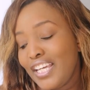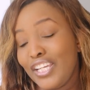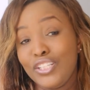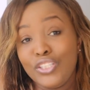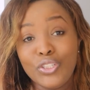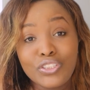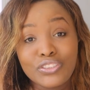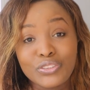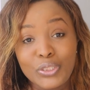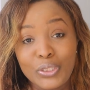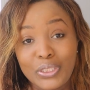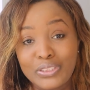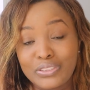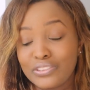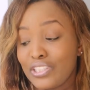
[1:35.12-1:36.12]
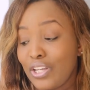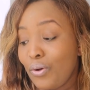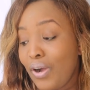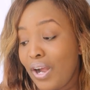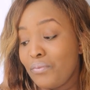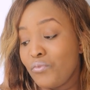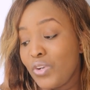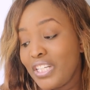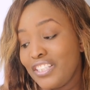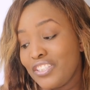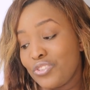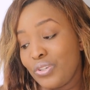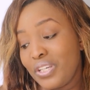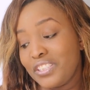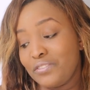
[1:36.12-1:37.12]
It looks good, so I'm really
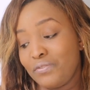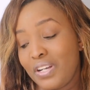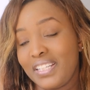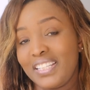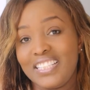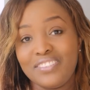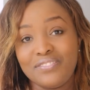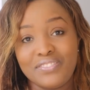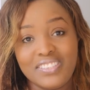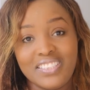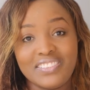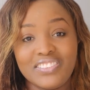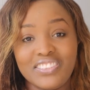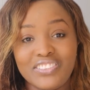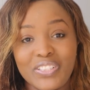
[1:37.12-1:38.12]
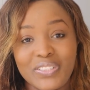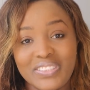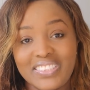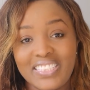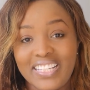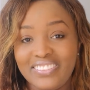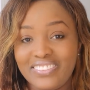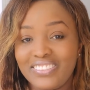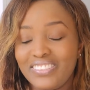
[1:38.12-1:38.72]
intrigued to find out if this is going to taste